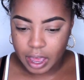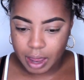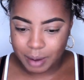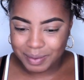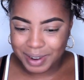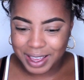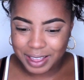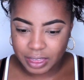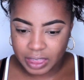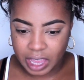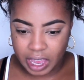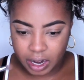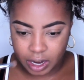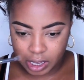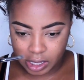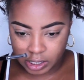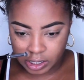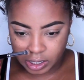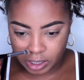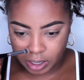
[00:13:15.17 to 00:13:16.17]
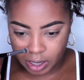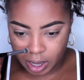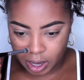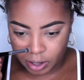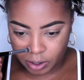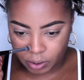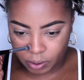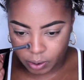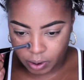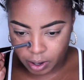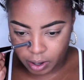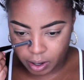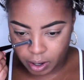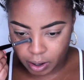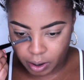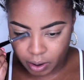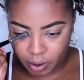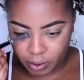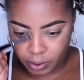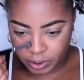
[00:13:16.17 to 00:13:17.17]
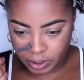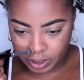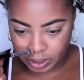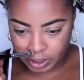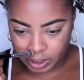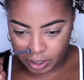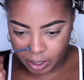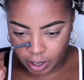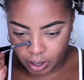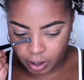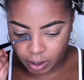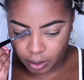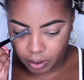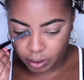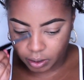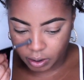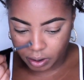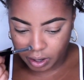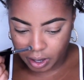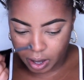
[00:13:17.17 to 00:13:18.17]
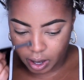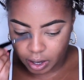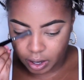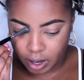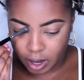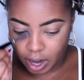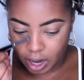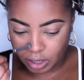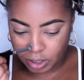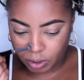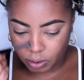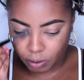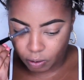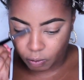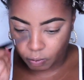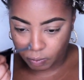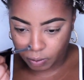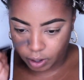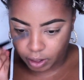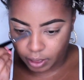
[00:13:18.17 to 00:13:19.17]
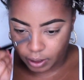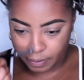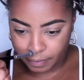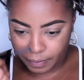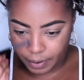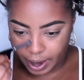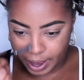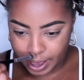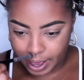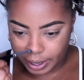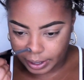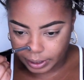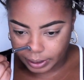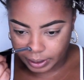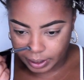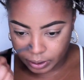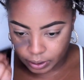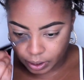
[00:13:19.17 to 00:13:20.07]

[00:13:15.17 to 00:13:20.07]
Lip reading: I'm not that into contouring the nose because it can look unnatural really fast.